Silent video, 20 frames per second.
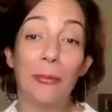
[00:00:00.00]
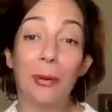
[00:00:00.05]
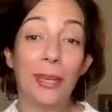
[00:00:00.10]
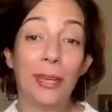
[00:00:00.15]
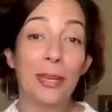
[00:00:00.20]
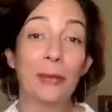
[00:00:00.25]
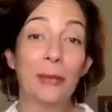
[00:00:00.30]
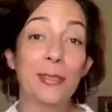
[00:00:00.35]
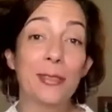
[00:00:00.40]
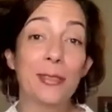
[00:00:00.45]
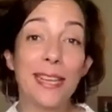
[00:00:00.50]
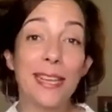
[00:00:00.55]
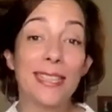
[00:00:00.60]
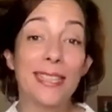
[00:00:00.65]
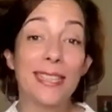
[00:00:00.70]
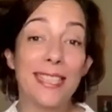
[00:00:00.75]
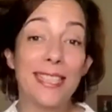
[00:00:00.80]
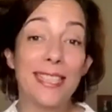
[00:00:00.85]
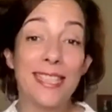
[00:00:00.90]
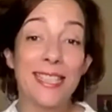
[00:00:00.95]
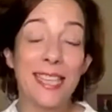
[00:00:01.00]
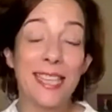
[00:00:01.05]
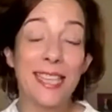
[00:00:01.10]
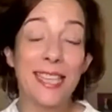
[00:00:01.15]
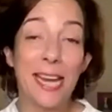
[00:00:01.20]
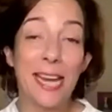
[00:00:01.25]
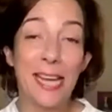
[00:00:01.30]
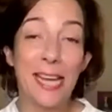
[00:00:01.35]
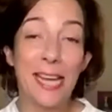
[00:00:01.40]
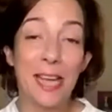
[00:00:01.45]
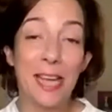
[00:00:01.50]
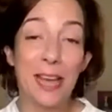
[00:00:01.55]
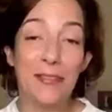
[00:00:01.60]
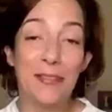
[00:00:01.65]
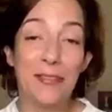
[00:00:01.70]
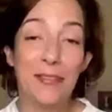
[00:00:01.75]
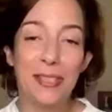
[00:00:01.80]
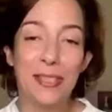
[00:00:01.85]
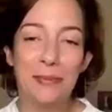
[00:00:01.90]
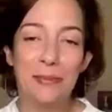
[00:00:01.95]
but it looks like DC is
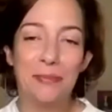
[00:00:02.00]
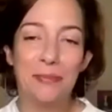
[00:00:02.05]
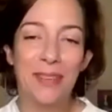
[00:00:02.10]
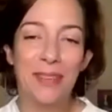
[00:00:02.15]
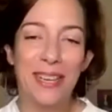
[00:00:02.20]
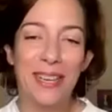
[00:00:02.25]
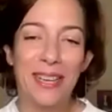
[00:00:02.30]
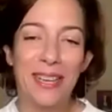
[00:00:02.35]
having some